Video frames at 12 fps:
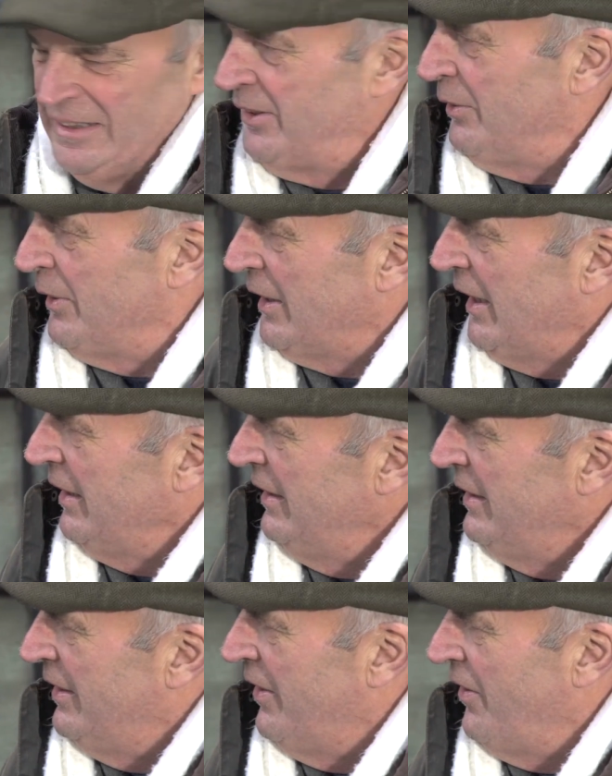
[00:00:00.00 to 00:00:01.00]
said do it
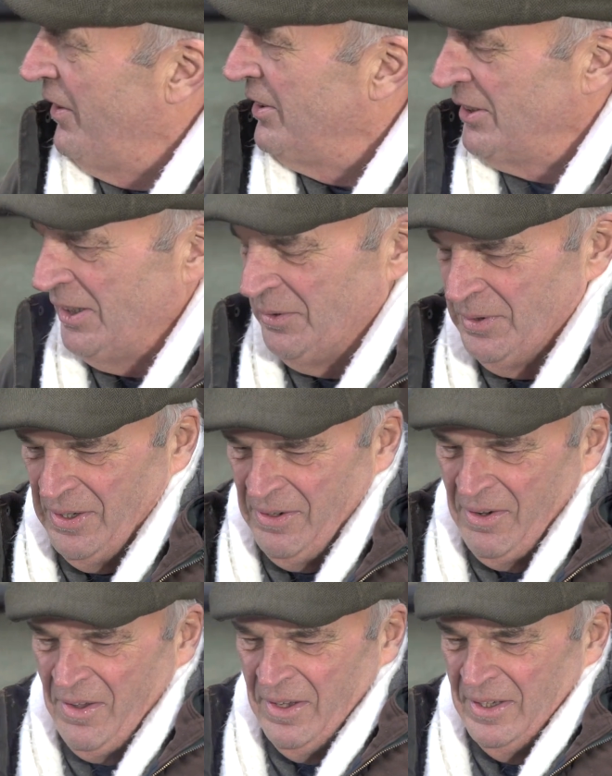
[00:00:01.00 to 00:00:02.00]
again, so.
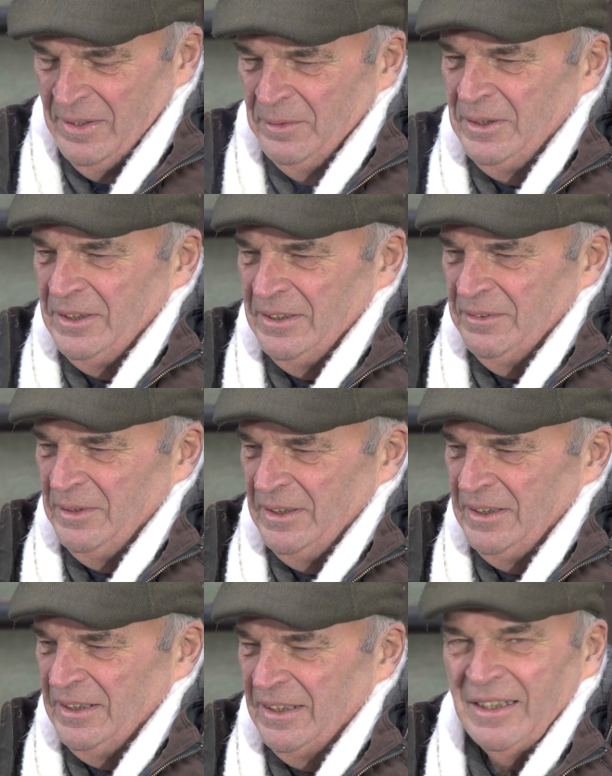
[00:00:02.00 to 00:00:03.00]
Uh, we did
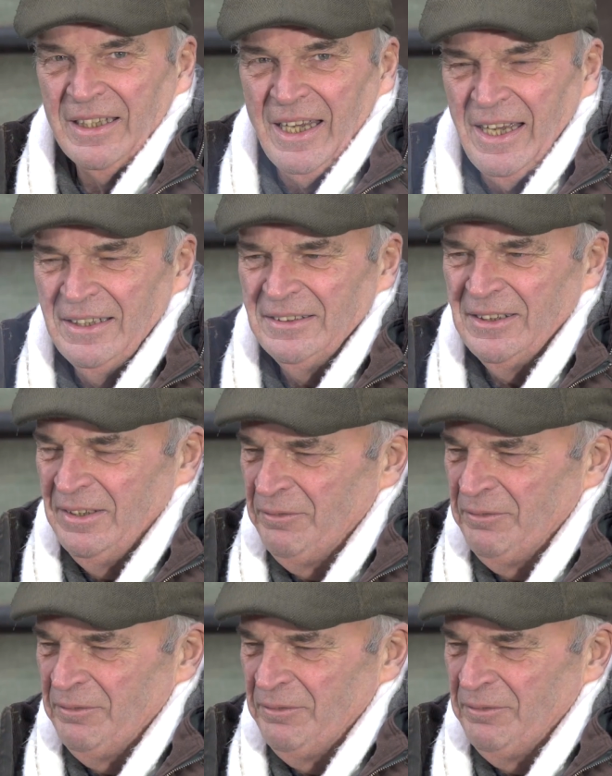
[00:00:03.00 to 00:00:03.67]
we did it again and